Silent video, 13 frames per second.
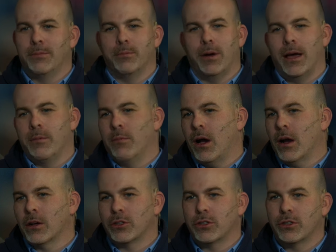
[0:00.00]
and by
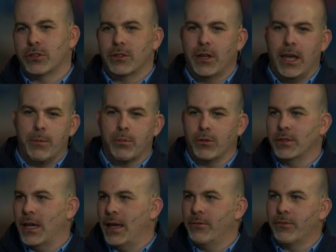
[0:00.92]
March, April
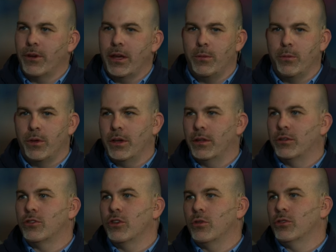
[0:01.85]
timeframe, we
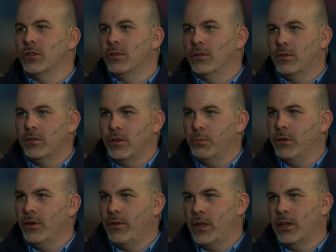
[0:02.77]
had chosen
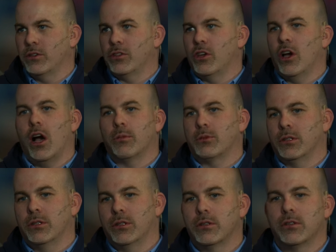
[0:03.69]
SimpliVity as the
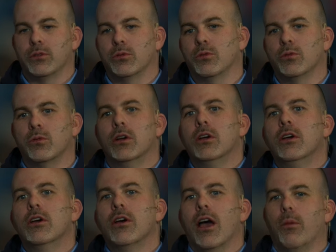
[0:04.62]
option to
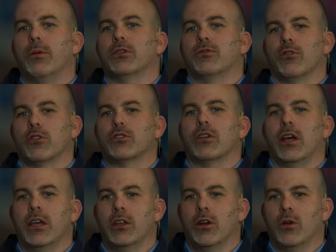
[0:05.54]
help us
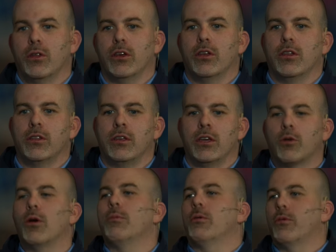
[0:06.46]
virtualize, you know, the, the
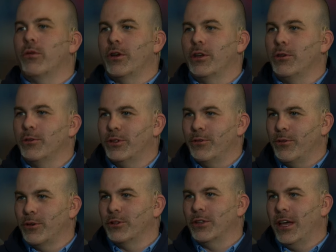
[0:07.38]
equipment we were going to use to
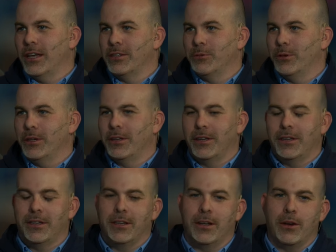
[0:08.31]
virtualize it. We,
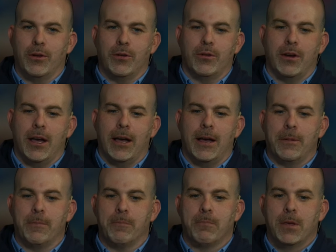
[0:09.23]
you know,
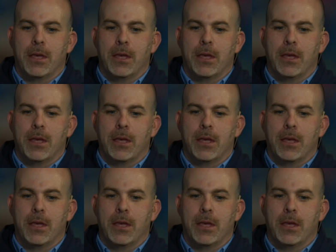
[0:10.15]
um,